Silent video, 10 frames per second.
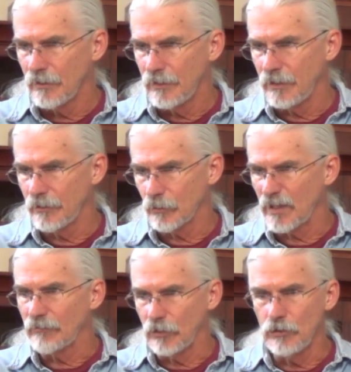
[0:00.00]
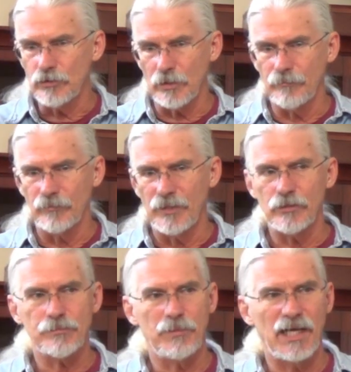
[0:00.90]
the, the revolution.
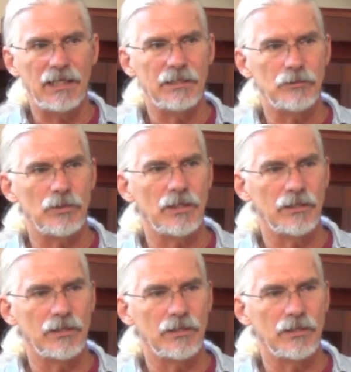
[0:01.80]
Here's Pilate doing